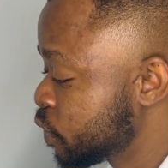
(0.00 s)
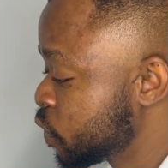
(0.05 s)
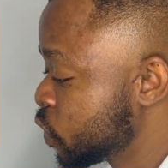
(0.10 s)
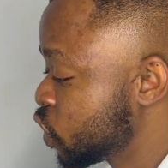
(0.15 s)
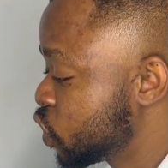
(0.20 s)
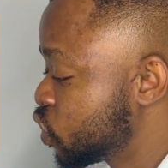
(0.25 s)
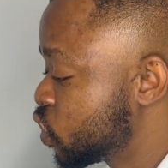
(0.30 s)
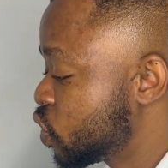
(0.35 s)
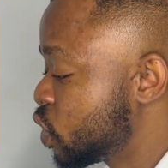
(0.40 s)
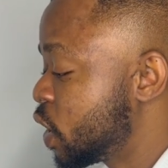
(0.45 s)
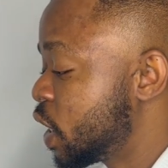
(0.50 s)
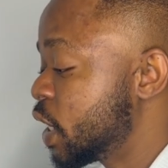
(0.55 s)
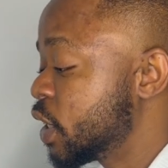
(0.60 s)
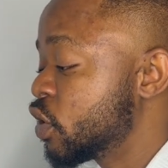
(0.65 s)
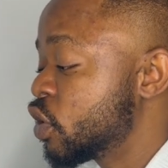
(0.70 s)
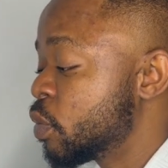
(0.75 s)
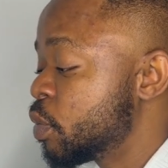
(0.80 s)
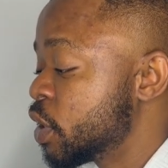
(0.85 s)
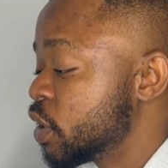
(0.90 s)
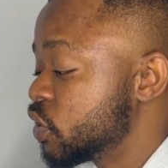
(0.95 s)
So like,
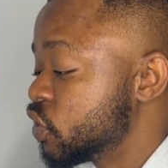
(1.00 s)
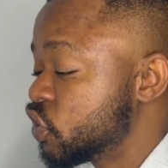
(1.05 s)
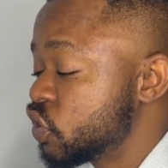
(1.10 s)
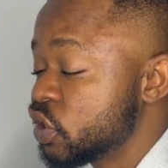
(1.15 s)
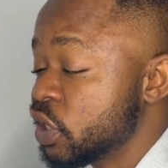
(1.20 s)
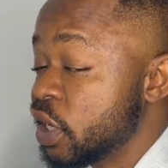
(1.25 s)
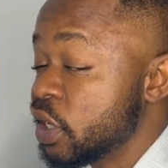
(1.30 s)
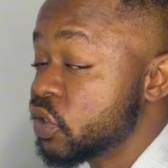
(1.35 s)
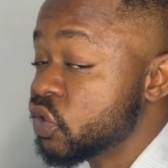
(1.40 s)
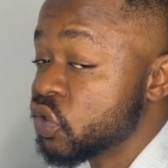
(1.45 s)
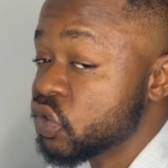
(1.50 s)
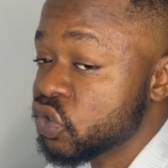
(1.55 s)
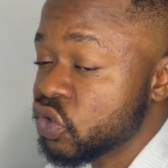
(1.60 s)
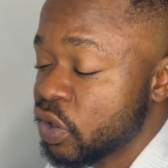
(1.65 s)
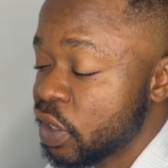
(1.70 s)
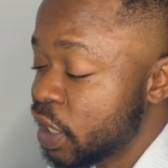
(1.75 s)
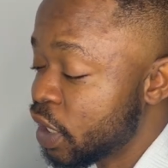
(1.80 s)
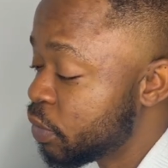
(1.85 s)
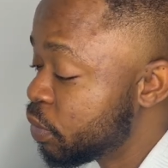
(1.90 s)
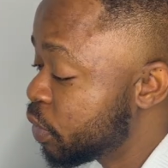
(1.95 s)
comment, share,
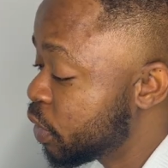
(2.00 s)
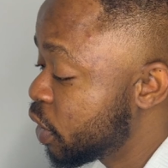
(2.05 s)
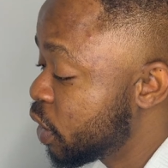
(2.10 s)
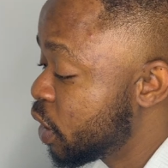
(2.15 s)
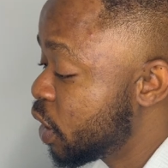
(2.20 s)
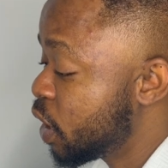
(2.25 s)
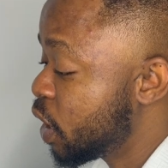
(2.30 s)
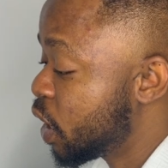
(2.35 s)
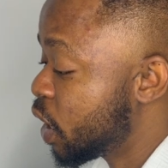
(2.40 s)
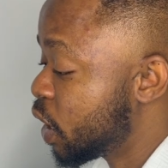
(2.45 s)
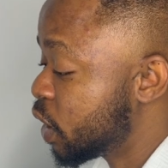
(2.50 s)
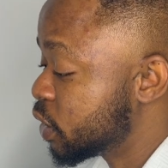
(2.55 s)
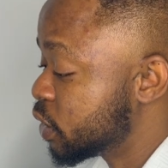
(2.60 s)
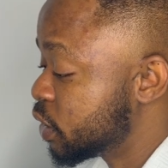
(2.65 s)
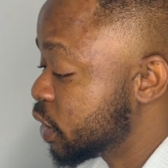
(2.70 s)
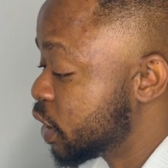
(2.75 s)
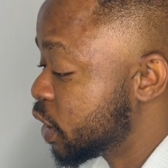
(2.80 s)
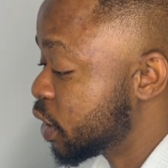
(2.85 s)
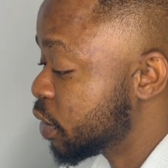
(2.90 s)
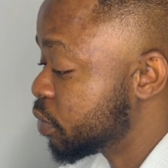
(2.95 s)
subscribe, and
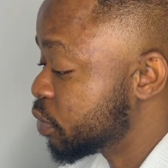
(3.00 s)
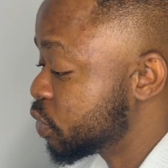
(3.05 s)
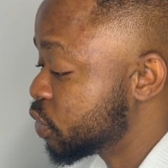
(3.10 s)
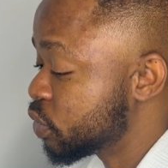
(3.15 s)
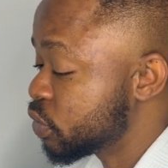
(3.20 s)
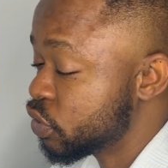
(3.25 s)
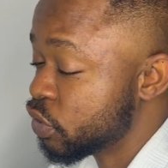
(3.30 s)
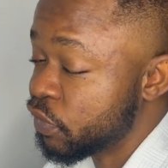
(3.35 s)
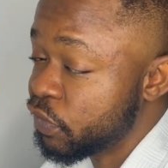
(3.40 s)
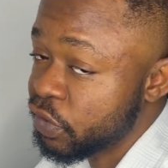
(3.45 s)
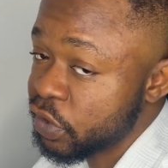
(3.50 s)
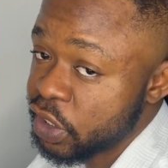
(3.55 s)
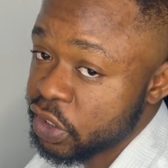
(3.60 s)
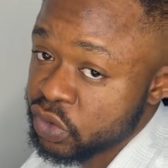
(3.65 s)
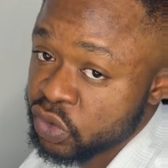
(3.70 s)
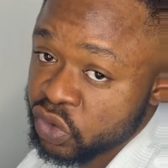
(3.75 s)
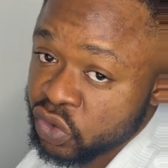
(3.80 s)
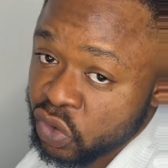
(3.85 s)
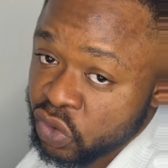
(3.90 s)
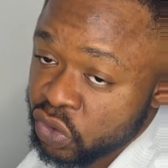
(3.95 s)
don't forget
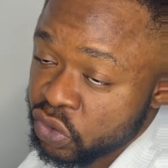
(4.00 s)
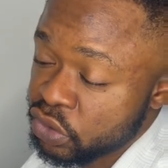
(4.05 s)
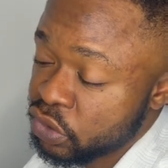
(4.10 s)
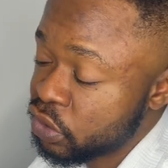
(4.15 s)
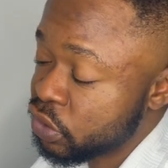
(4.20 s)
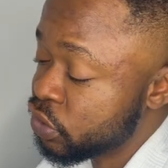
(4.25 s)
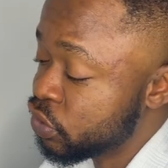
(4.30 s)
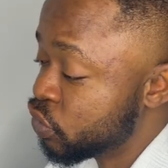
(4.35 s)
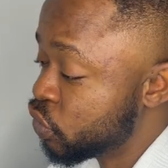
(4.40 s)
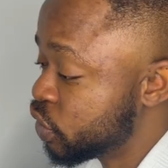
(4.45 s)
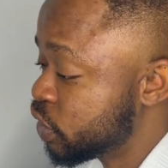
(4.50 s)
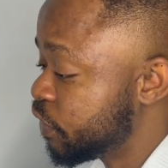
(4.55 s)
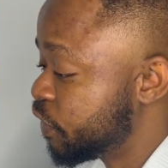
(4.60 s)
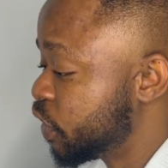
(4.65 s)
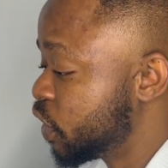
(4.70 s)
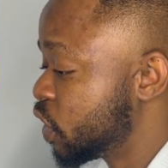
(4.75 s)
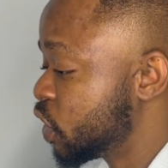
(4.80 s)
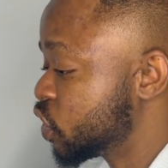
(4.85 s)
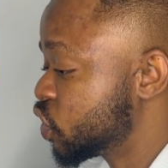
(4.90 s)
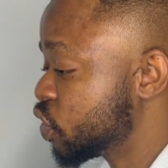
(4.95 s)
to turn on your
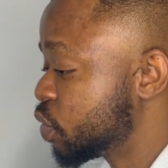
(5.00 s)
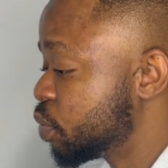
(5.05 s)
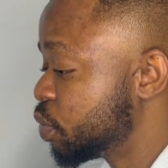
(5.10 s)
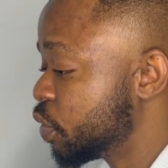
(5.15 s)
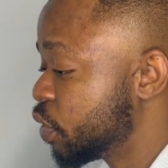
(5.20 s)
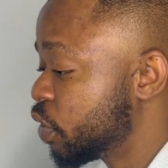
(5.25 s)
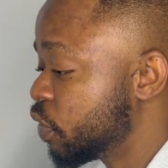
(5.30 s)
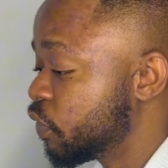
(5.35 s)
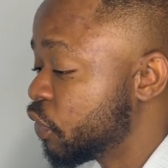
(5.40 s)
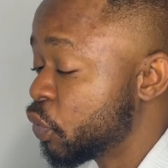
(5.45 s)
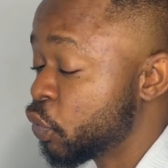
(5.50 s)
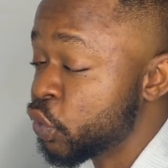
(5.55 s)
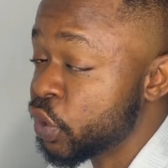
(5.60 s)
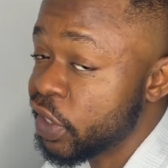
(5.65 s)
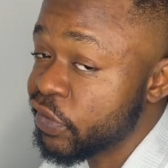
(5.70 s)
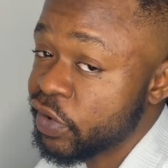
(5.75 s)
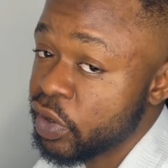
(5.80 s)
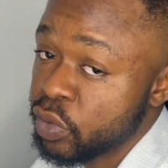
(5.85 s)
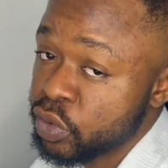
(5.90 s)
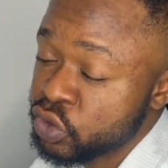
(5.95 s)
notification bell for
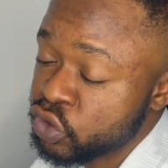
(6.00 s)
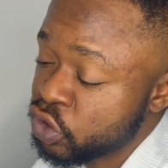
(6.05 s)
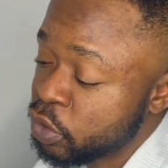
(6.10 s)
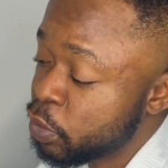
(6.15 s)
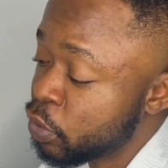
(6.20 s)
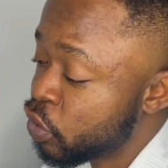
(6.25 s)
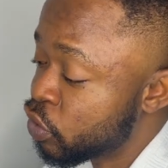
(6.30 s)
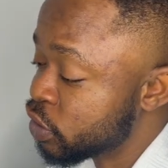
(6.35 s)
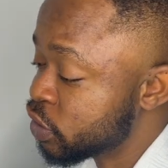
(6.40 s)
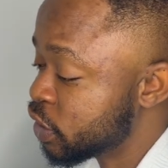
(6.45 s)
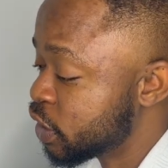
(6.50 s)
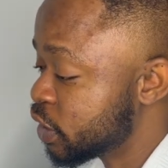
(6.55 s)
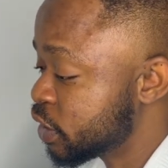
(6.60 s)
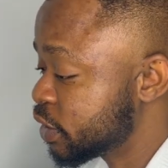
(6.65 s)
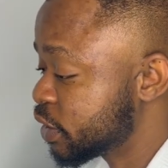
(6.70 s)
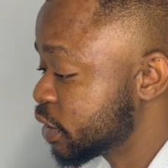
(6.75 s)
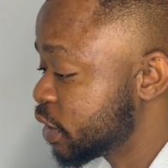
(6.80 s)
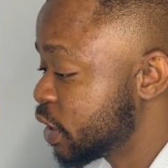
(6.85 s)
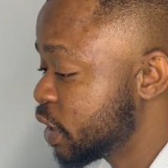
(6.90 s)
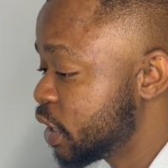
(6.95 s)
whenever we drop content
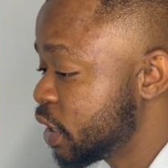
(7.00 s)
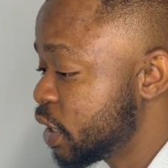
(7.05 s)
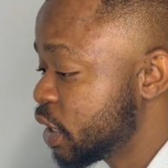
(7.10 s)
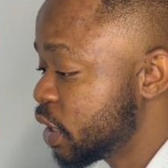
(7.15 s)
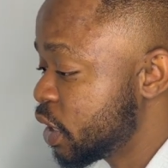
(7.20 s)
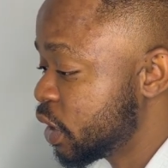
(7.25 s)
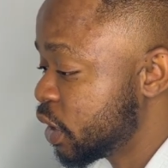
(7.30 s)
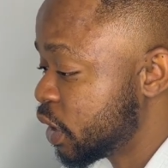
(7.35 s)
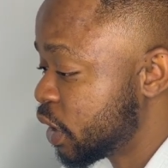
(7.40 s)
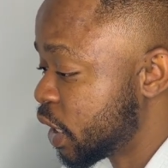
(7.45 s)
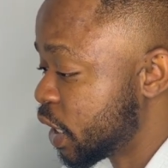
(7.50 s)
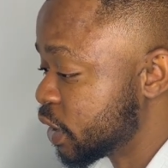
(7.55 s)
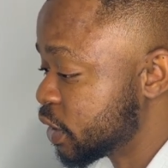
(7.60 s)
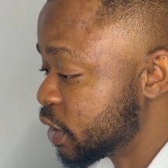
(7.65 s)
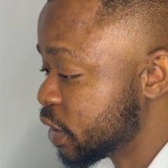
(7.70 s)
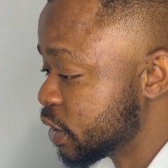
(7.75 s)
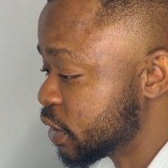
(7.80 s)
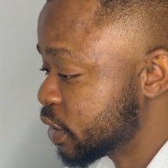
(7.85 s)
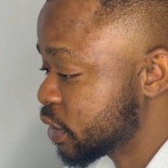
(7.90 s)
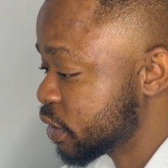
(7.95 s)
like
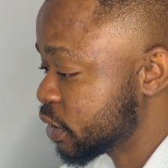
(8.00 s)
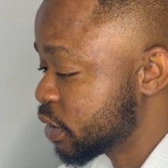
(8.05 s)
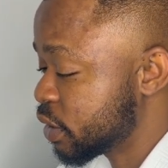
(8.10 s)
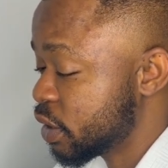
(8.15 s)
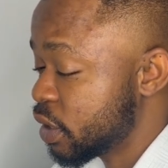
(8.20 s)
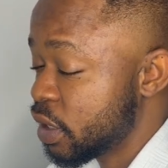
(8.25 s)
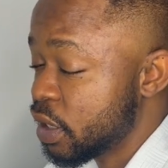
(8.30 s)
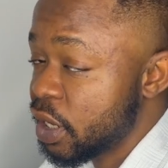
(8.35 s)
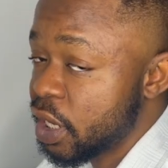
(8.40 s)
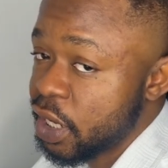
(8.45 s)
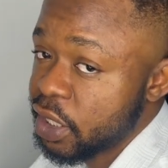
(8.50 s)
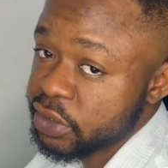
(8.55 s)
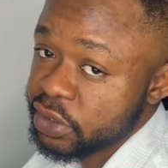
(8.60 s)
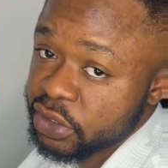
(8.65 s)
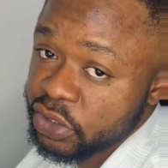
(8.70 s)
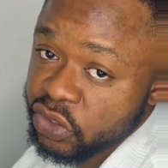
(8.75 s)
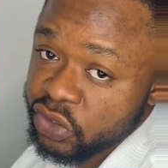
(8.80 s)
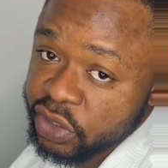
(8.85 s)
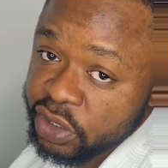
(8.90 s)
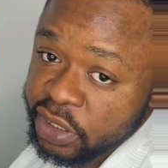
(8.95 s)
this. I'll
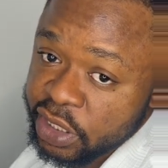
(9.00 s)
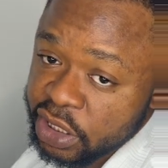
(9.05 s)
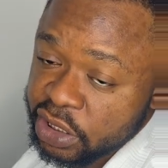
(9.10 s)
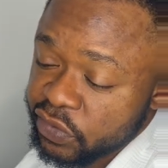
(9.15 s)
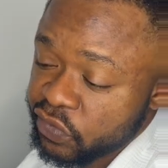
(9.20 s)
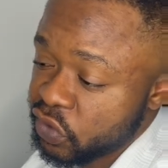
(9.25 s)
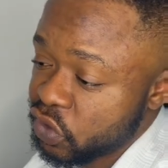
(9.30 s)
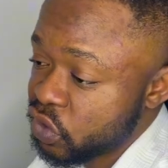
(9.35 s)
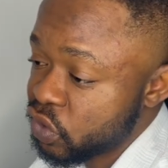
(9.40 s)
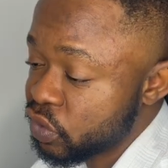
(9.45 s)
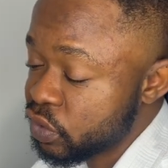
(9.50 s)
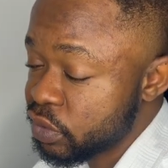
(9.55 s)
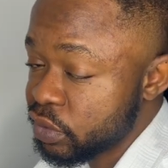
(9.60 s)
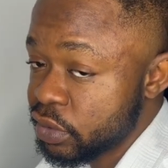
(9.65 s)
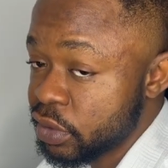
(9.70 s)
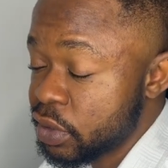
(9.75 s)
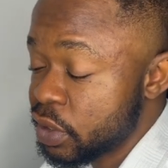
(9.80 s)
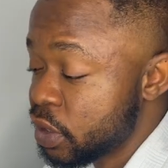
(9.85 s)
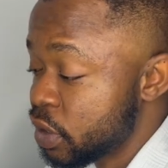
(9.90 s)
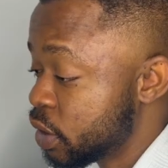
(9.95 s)
see you in the next video,
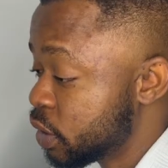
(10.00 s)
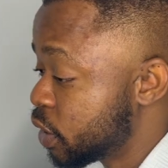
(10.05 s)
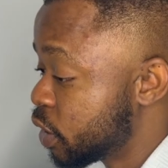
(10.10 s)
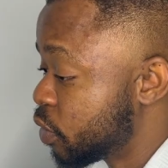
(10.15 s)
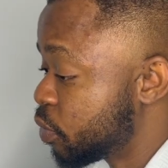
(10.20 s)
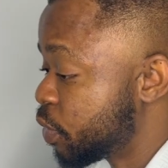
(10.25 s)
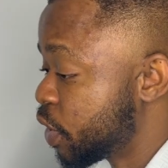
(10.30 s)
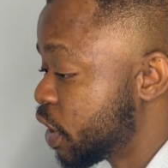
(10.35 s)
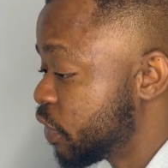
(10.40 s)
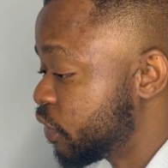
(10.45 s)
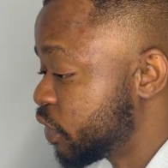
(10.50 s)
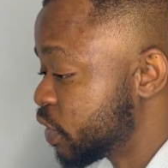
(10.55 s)
and bye for